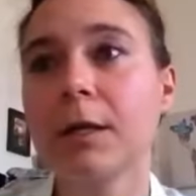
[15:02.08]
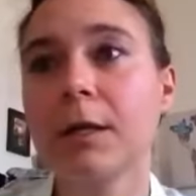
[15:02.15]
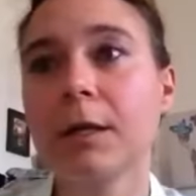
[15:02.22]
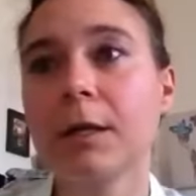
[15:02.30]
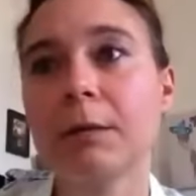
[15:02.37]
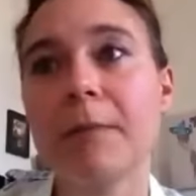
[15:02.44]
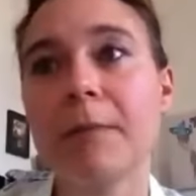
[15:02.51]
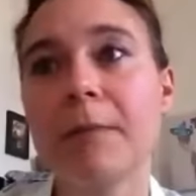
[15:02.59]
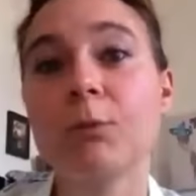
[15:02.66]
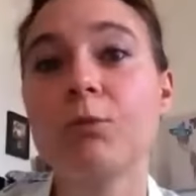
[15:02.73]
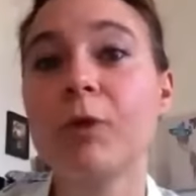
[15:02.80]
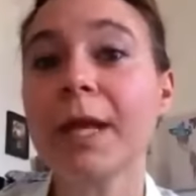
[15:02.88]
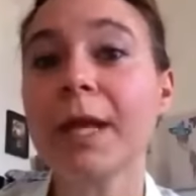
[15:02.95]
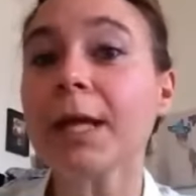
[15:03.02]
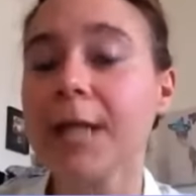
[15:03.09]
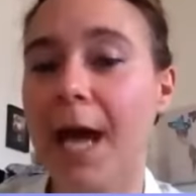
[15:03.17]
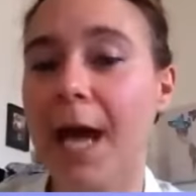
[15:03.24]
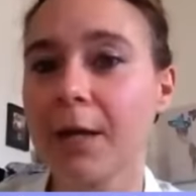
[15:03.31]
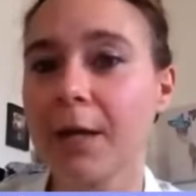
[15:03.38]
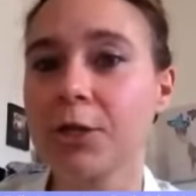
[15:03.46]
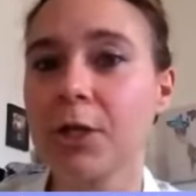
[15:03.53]
it may
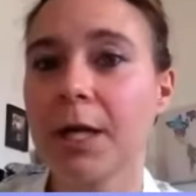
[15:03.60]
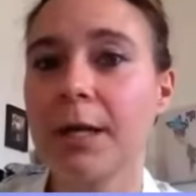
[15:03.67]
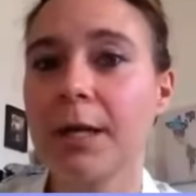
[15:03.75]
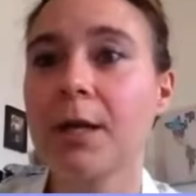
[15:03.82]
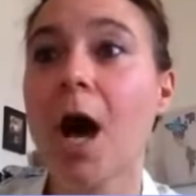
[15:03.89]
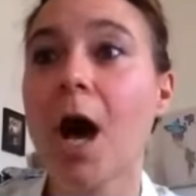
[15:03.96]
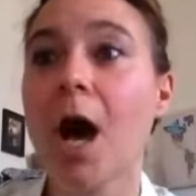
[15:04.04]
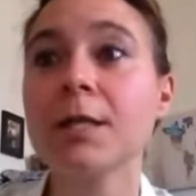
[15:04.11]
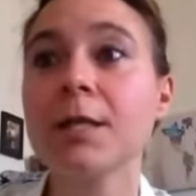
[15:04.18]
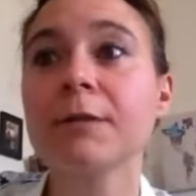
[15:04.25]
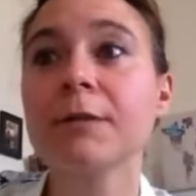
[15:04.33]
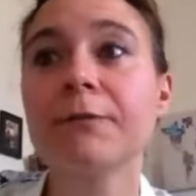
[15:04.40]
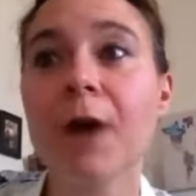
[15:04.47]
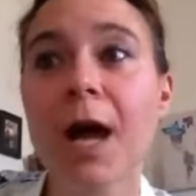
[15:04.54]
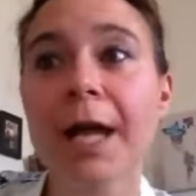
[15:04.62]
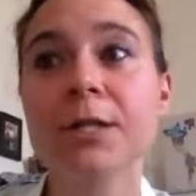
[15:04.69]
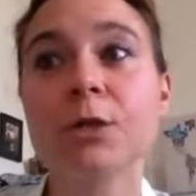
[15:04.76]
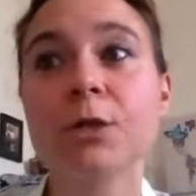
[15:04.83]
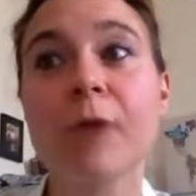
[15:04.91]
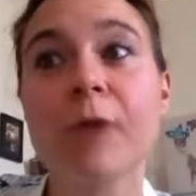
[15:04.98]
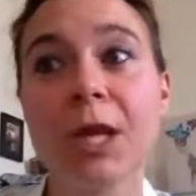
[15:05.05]
reattach in an undefined
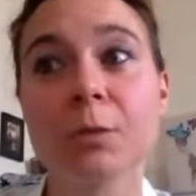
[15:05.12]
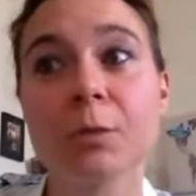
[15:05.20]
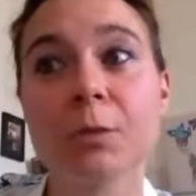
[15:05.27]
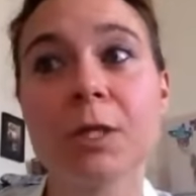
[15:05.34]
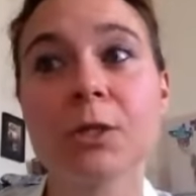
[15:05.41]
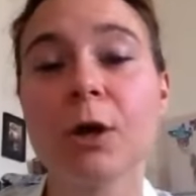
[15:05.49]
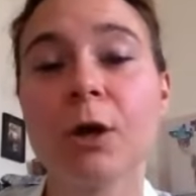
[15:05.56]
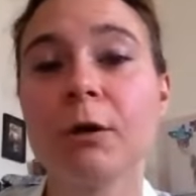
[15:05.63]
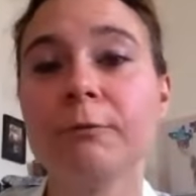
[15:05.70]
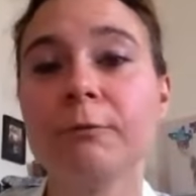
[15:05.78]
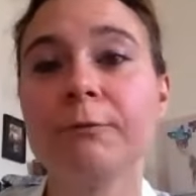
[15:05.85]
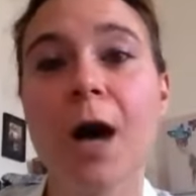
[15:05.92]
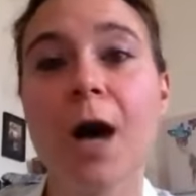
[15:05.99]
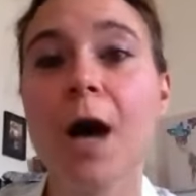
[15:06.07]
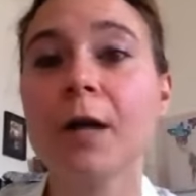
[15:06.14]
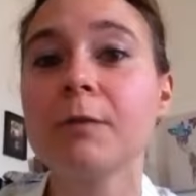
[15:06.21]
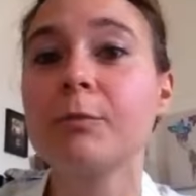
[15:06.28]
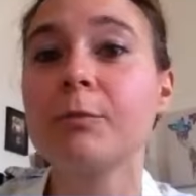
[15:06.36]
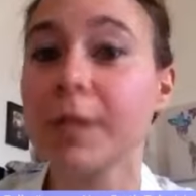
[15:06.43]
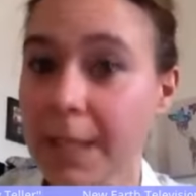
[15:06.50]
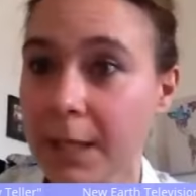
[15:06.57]
arrangement of
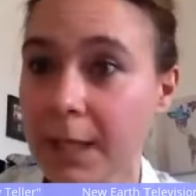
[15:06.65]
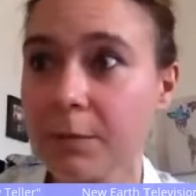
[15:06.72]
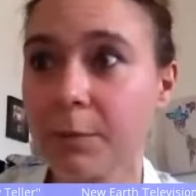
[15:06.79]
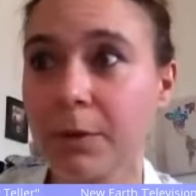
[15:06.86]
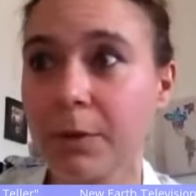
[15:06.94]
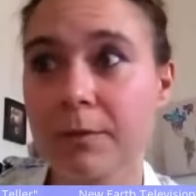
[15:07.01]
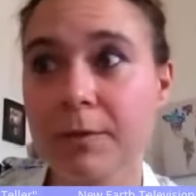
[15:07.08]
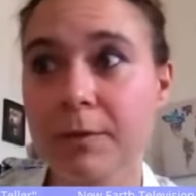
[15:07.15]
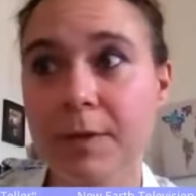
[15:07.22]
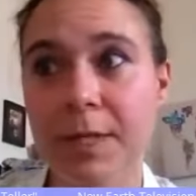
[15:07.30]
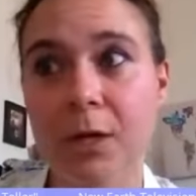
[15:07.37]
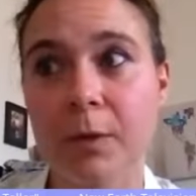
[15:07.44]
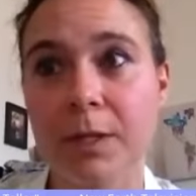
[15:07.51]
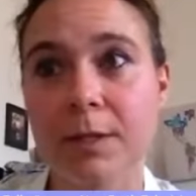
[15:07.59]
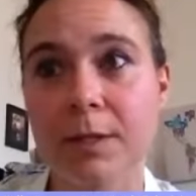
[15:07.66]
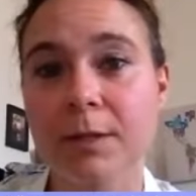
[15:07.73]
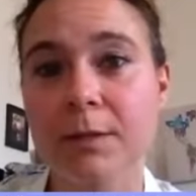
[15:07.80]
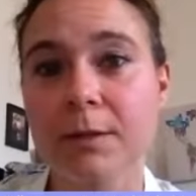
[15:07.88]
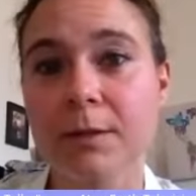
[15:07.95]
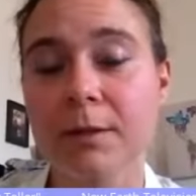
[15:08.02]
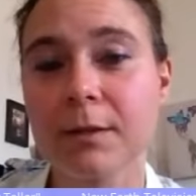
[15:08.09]
unpredictable
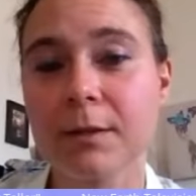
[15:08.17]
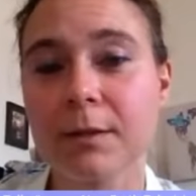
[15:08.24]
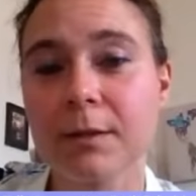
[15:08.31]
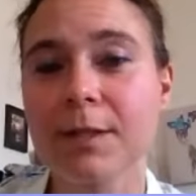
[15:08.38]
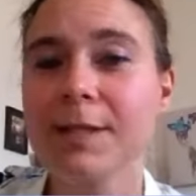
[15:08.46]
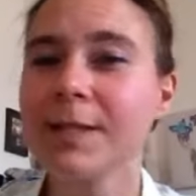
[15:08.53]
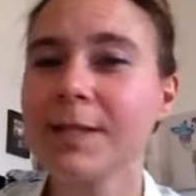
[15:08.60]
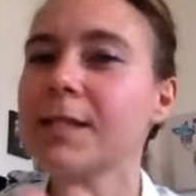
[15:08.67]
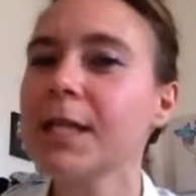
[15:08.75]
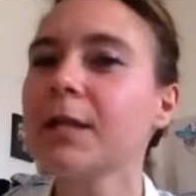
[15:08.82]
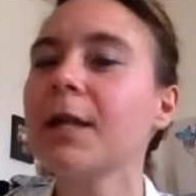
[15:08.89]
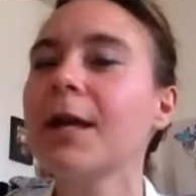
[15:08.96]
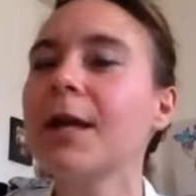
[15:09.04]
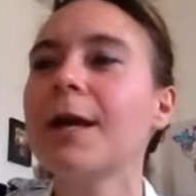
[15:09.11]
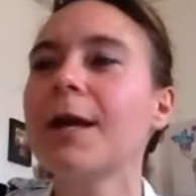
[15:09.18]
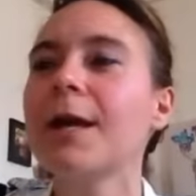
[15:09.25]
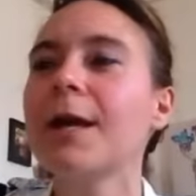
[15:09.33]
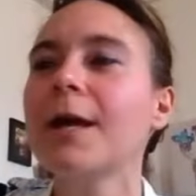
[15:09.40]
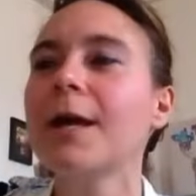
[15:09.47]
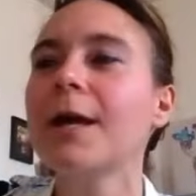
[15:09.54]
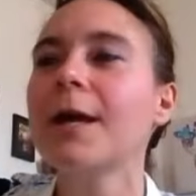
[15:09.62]
sequence. Still,
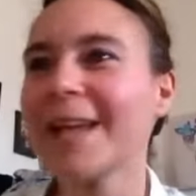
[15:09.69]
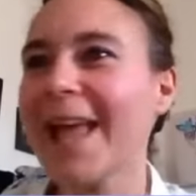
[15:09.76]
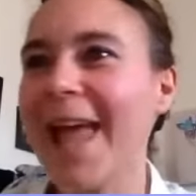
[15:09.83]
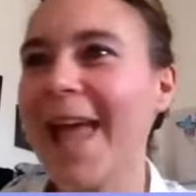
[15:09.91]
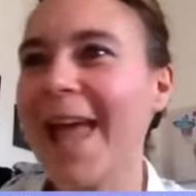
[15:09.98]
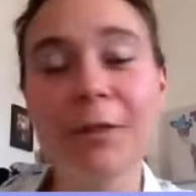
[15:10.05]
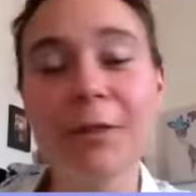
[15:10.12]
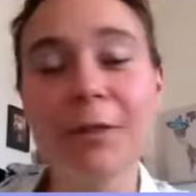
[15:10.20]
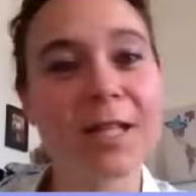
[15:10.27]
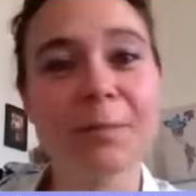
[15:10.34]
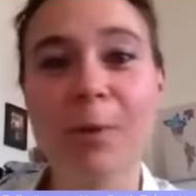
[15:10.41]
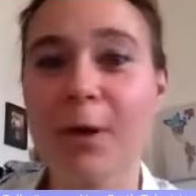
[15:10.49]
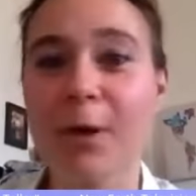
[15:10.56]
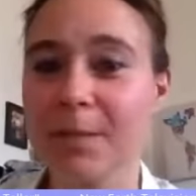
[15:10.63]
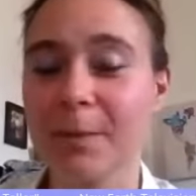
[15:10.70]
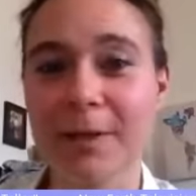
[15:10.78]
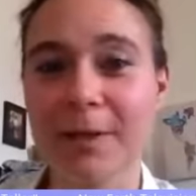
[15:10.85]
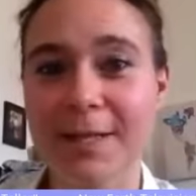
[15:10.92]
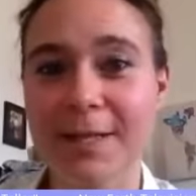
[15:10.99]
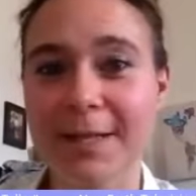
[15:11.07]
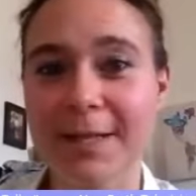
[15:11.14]
anything is possible
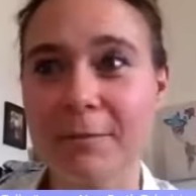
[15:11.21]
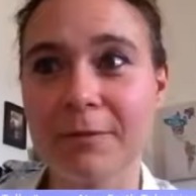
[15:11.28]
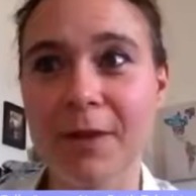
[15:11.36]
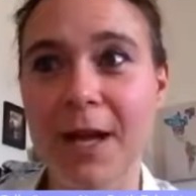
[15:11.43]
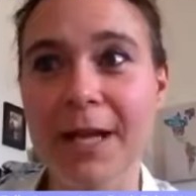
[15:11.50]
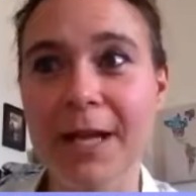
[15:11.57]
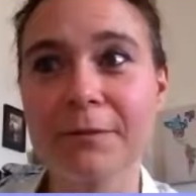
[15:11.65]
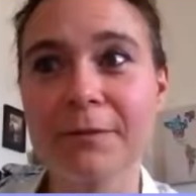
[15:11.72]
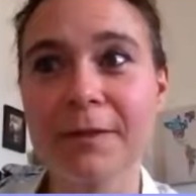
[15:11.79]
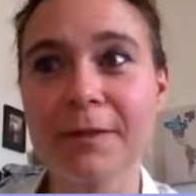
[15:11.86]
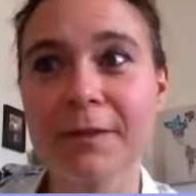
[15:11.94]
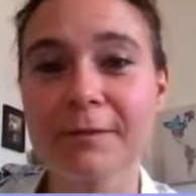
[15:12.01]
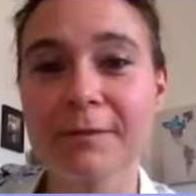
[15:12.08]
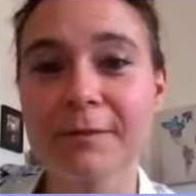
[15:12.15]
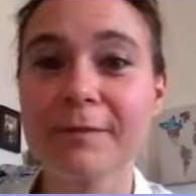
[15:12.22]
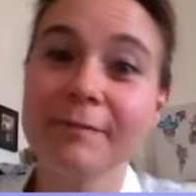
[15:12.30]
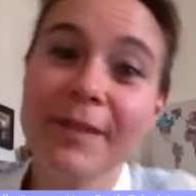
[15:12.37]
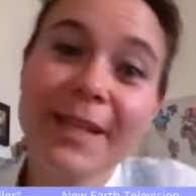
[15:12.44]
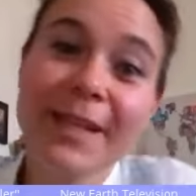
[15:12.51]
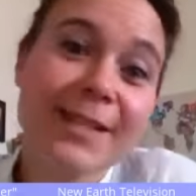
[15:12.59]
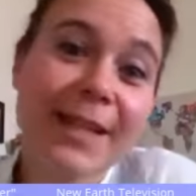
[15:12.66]
in this game of life.
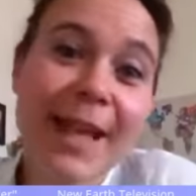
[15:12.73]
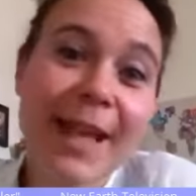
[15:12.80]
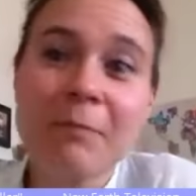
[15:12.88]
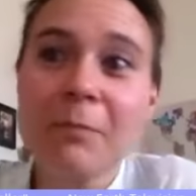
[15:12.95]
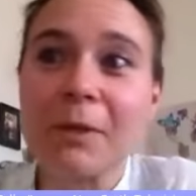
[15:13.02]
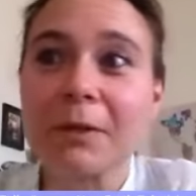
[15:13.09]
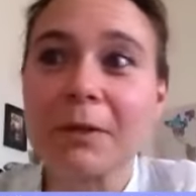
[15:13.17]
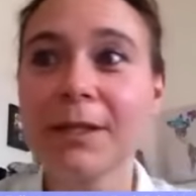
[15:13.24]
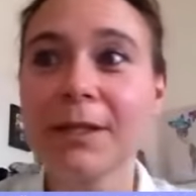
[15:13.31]
It's a gamble.